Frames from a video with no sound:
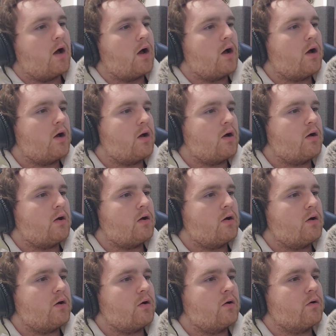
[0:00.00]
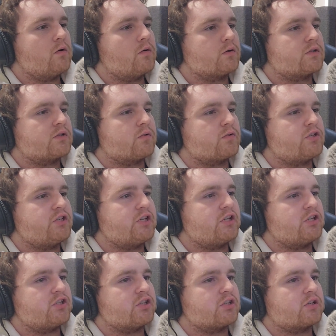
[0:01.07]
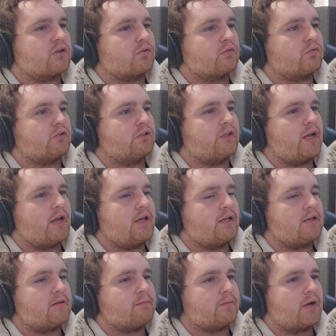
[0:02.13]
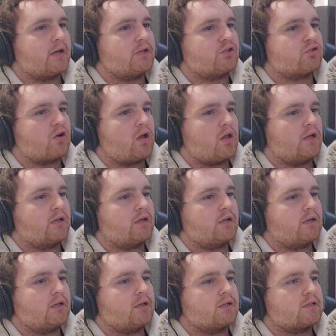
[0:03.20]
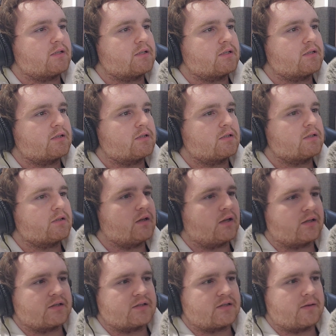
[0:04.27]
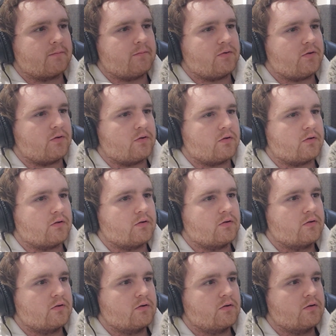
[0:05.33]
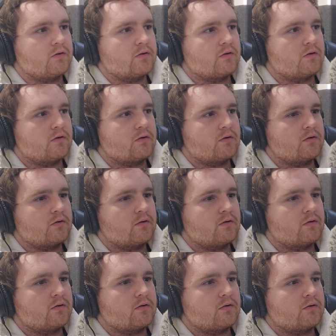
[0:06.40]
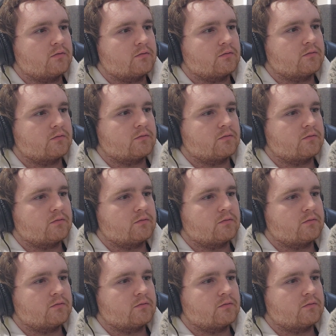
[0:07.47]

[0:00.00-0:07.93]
Oh, so she can just create it by drawing its, like, symbol. It's beautiful.